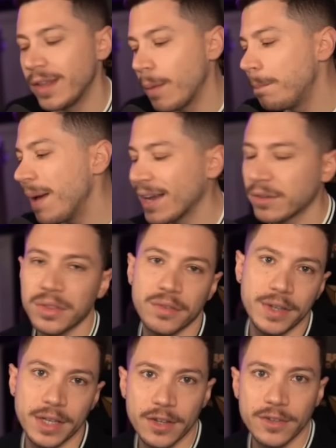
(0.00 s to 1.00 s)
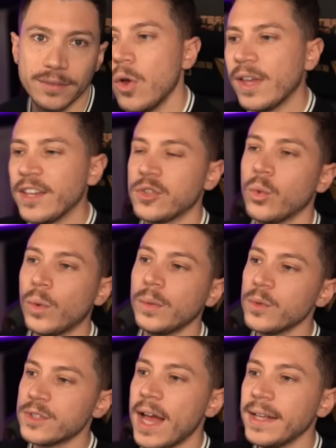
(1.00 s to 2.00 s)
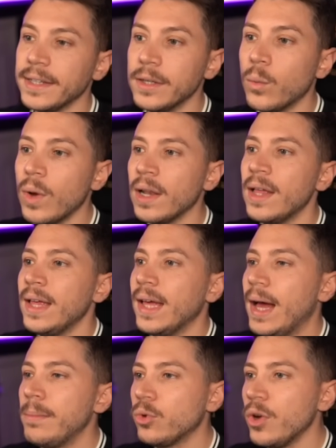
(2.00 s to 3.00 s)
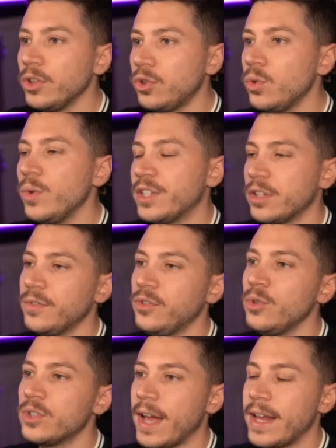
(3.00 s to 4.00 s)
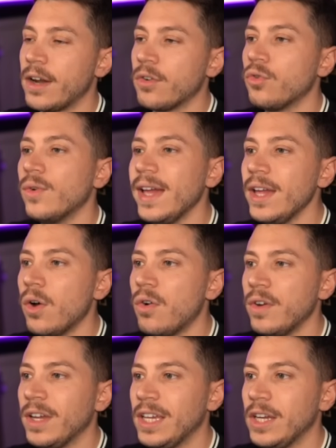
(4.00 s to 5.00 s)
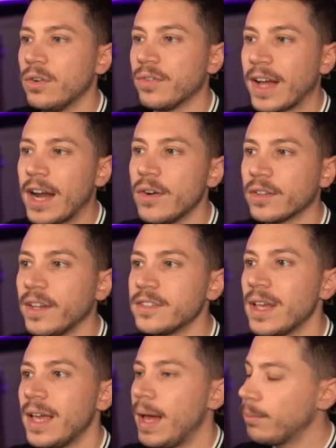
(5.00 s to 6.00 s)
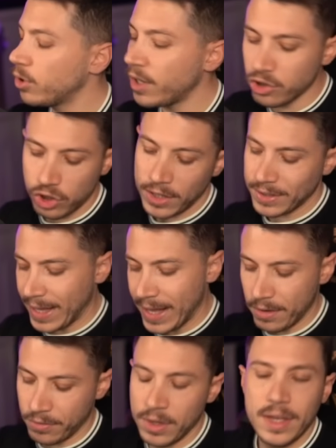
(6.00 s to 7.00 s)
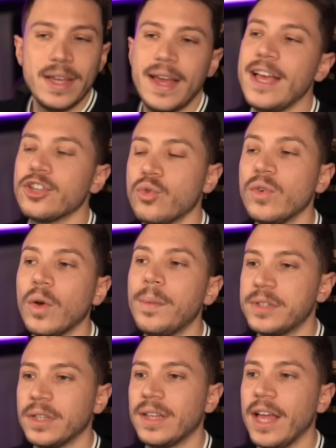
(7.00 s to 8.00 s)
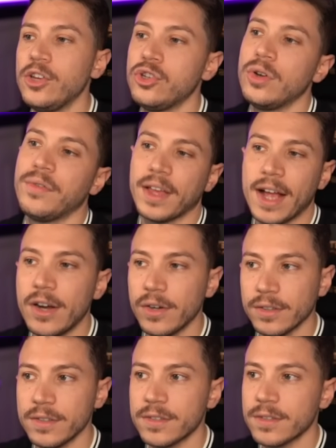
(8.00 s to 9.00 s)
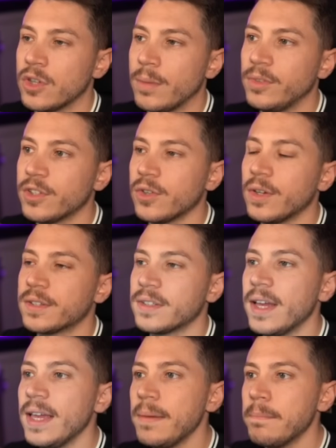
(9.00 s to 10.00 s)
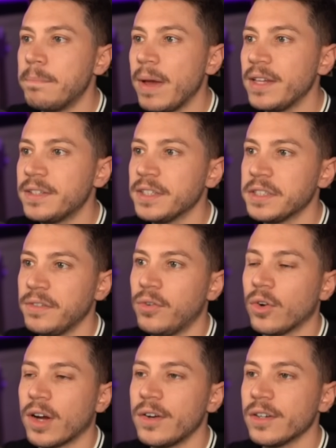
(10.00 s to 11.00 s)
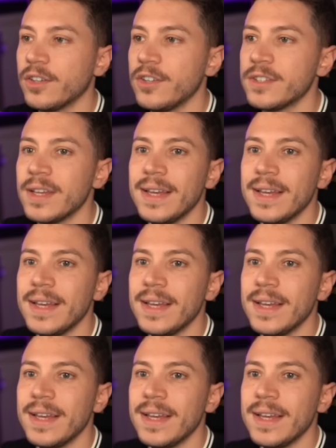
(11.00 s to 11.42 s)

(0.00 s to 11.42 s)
Now back to the video. Okay, so what was added? Well, I'm going to, instead of use an array over here of characters, I'm gonna just have a string representation of the characters. So I'm just gonna say base 64 characters